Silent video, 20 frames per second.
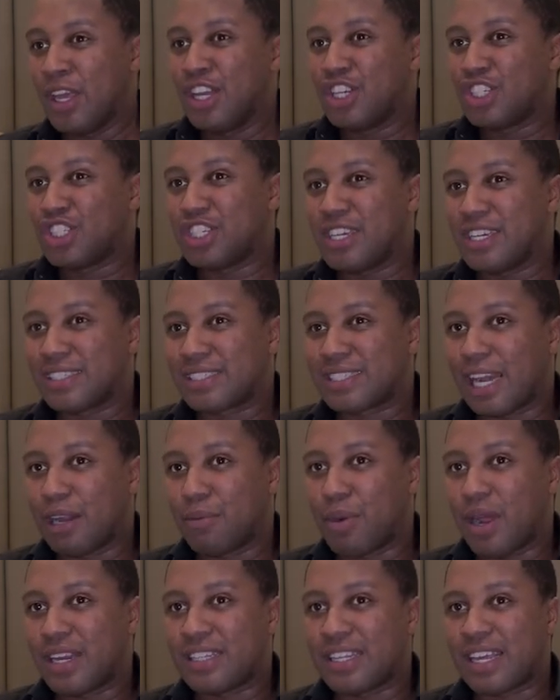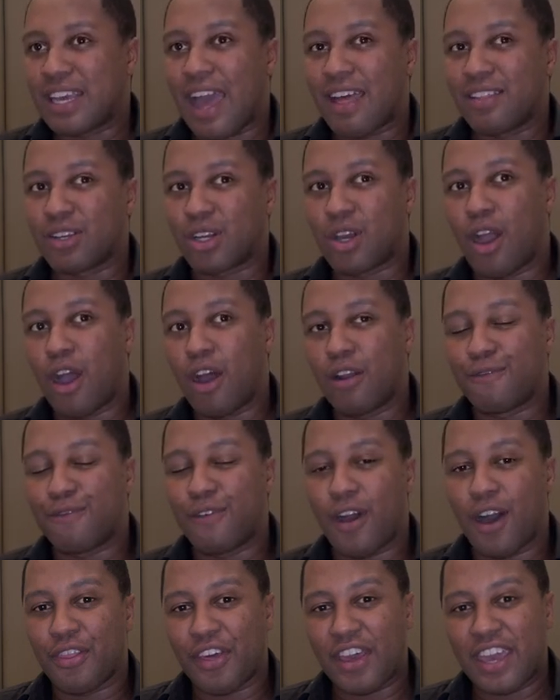She is celebrating at the
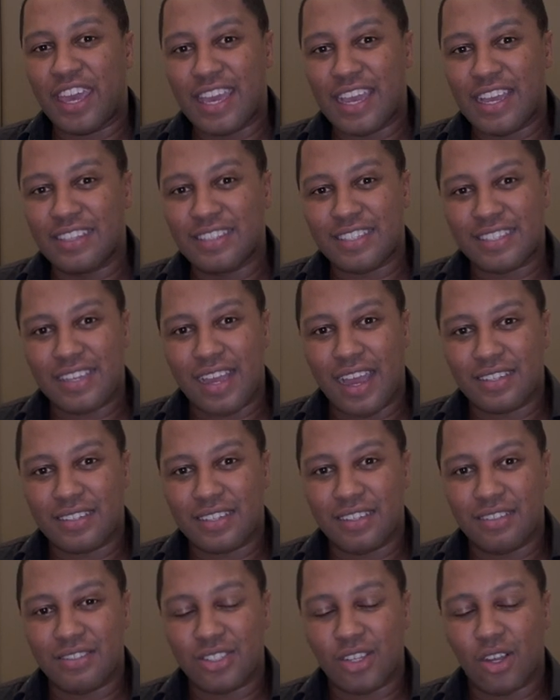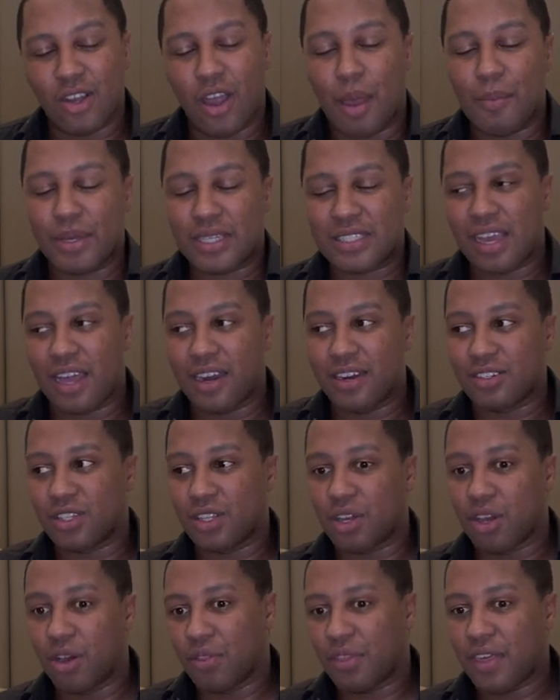Codfather in Sandton, so I'm excited to
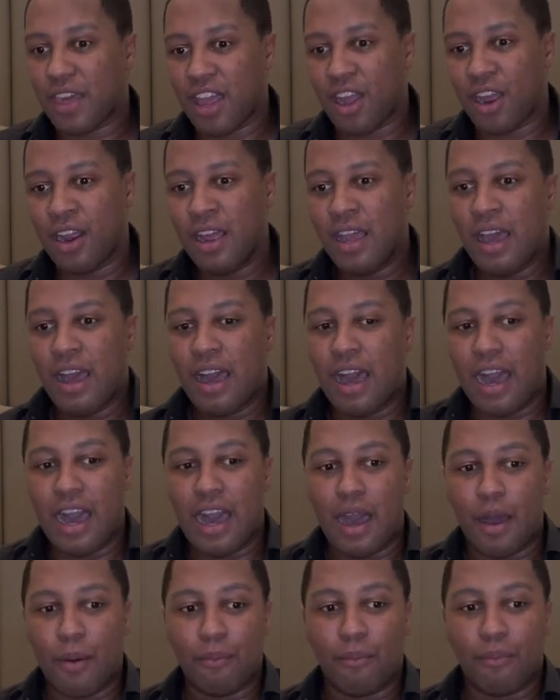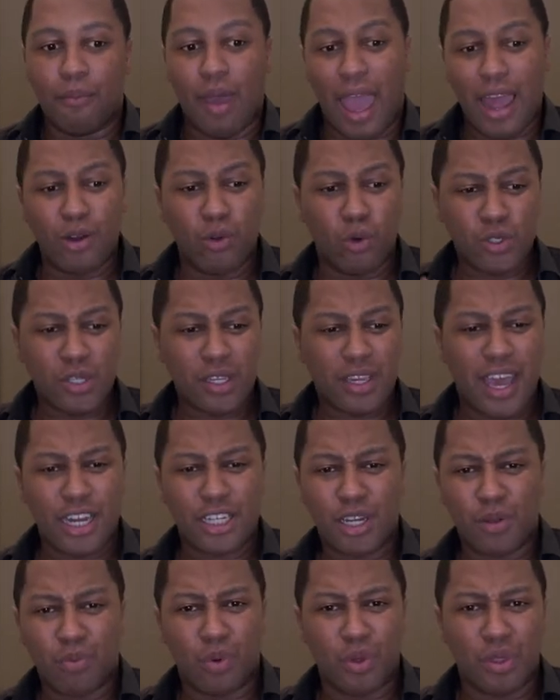go there um, and also
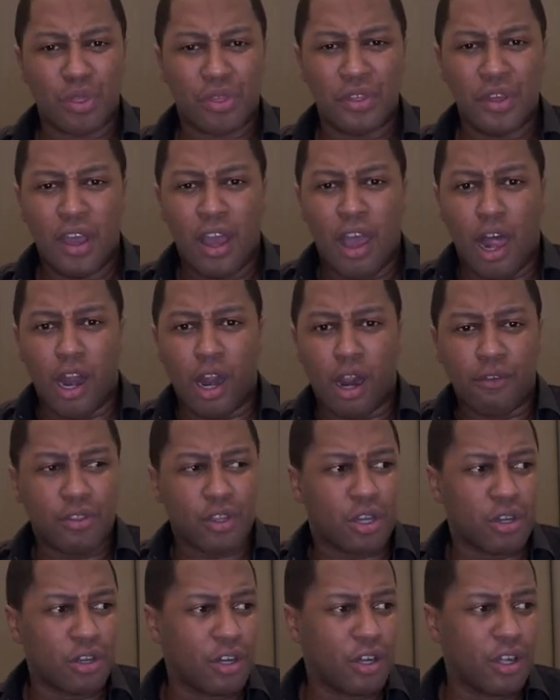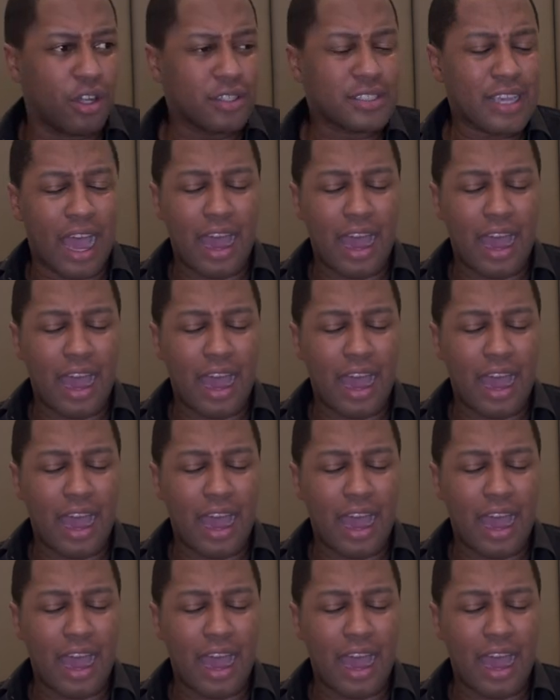catch up with a lot of the girls.